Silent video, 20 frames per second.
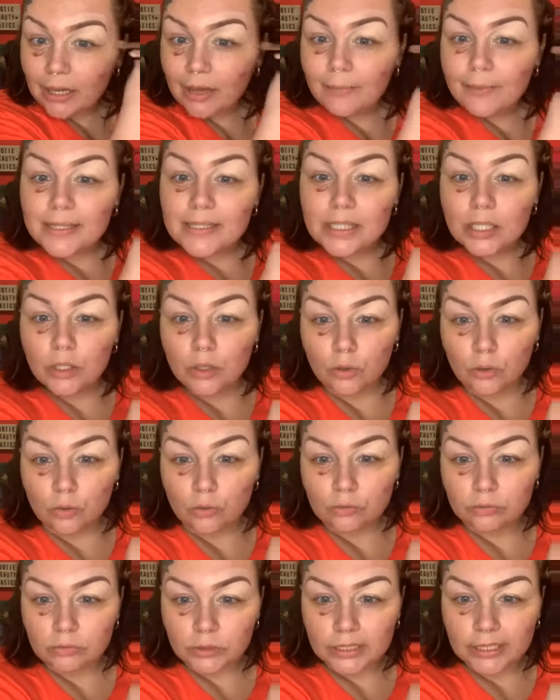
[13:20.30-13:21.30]
I mean, it's a
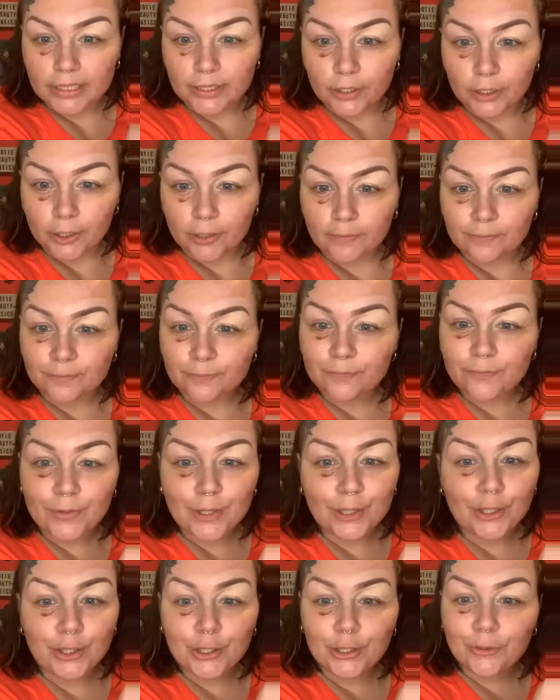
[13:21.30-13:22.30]
little tender.
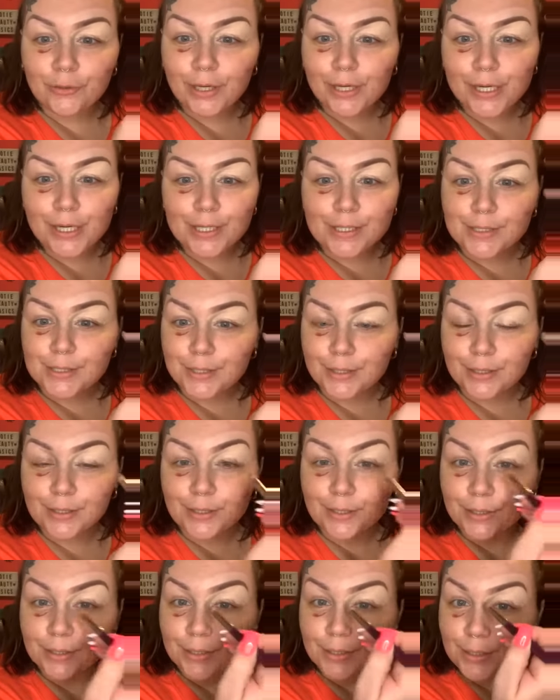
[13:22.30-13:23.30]
Honey Granny is
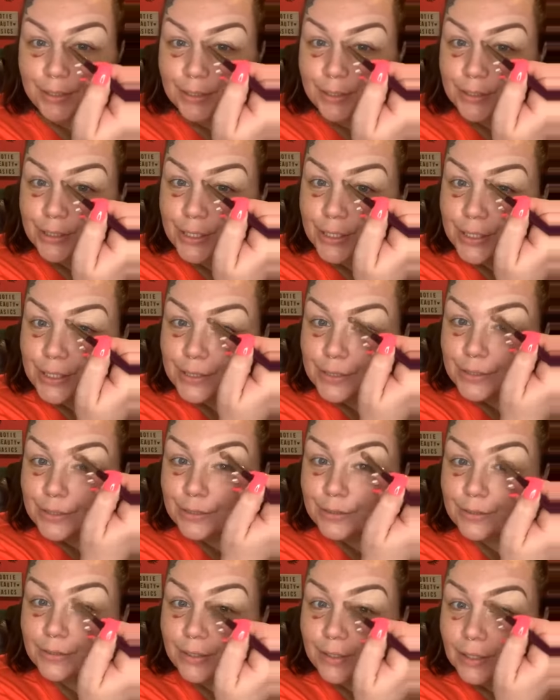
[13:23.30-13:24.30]
good, honey. She is
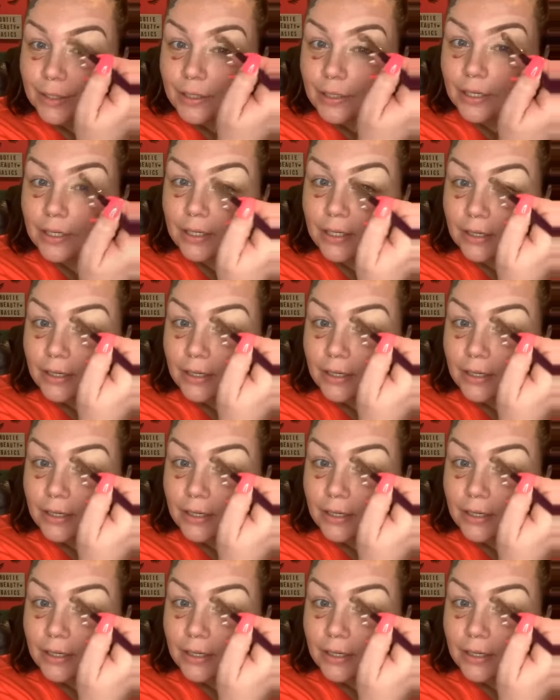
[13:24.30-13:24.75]
good.